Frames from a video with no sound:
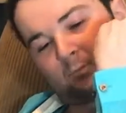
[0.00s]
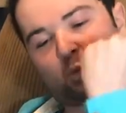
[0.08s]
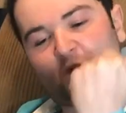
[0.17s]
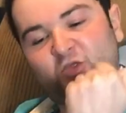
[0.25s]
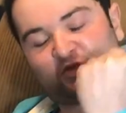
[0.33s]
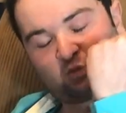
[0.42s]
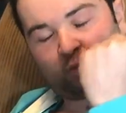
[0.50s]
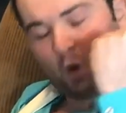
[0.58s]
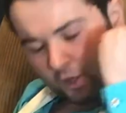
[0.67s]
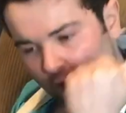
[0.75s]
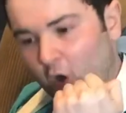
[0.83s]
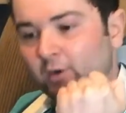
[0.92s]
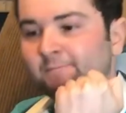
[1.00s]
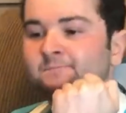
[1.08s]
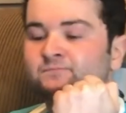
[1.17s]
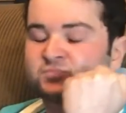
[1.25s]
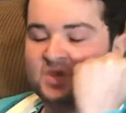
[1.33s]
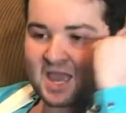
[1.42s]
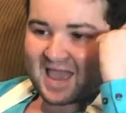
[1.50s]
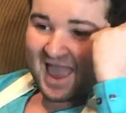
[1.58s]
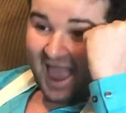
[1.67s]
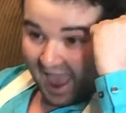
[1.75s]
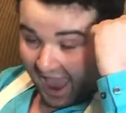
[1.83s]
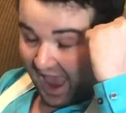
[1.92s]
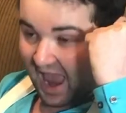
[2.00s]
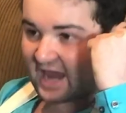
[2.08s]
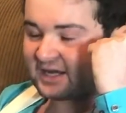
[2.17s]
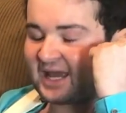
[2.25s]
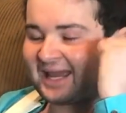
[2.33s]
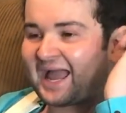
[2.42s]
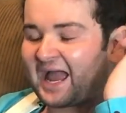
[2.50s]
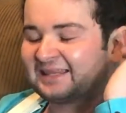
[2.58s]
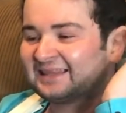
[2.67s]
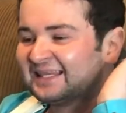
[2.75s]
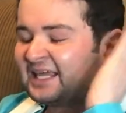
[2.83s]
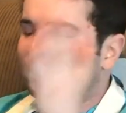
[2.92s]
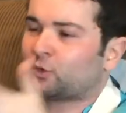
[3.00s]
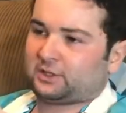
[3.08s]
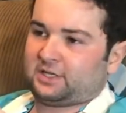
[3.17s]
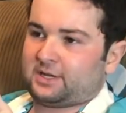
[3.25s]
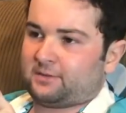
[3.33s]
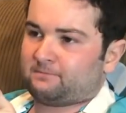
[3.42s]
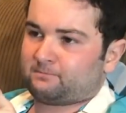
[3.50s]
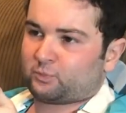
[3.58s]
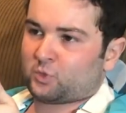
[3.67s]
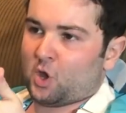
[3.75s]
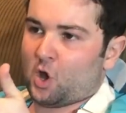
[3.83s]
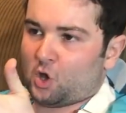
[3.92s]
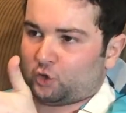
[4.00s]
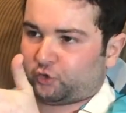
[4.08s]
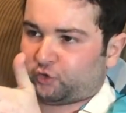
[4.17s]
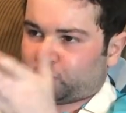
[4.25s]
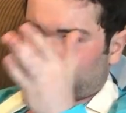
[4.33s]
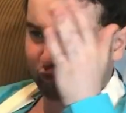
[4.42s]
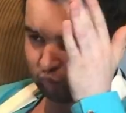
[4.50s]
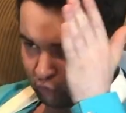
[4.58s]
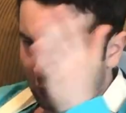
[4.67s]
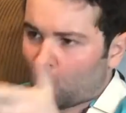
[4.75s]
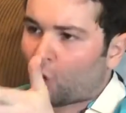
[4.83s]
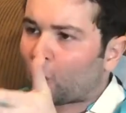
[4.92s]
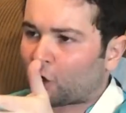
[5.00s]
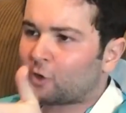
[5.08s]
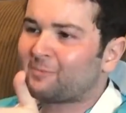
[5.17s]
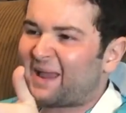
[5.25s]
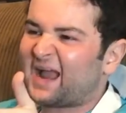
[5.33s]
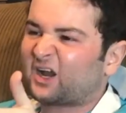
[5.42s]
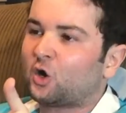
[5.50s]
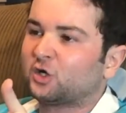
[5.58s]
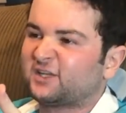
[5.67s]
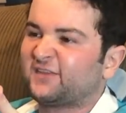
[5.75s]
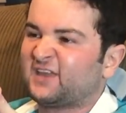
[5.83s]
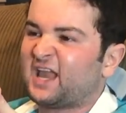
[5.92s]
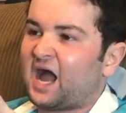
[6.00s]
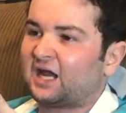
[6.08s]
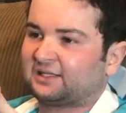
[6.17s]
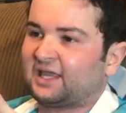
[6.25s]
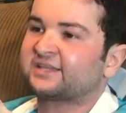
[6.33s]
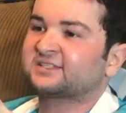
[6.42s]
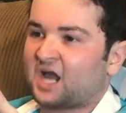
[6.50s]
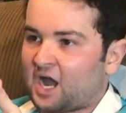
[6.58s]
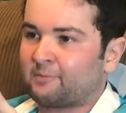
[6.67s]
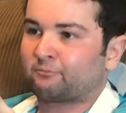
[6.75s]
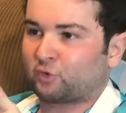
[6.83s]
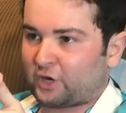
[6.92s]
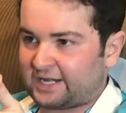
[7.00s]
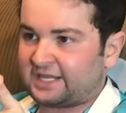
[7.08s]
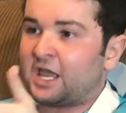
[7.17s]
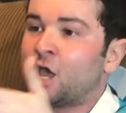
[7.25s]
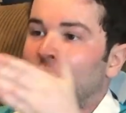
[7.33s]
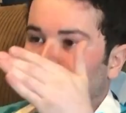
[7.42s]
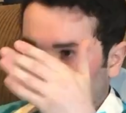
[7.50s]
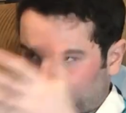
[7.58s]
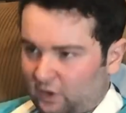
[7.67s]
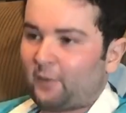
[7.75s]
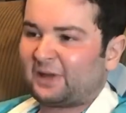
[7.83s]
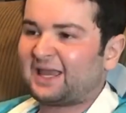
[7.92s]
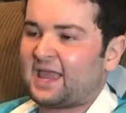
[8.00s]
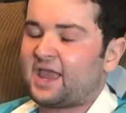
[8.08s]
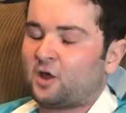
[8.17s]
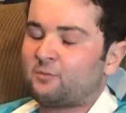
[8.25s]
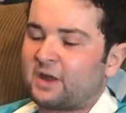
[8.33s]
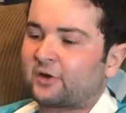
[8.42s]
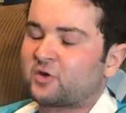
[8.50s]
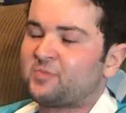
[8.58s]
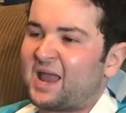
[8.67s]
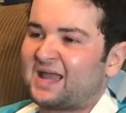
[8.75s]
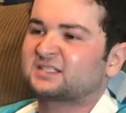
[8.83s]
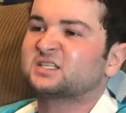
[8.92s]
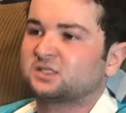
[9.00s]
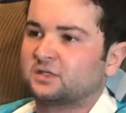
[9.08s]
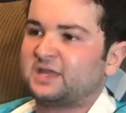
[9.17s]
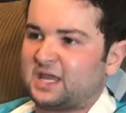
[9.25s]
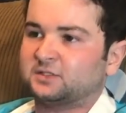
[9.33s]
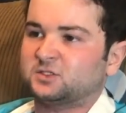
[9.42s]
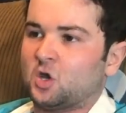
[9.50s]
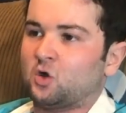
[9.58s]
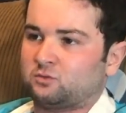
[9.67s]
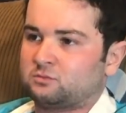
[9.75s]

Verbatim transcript: with one arm and I, I literally threw her back onto the yacht like Tom Brady throwing a Hail Mary pass into the end zone.